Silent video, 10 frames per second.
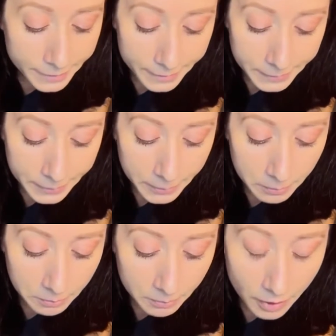
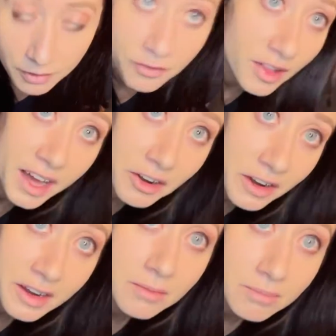
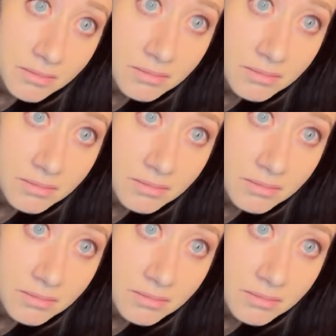unflattering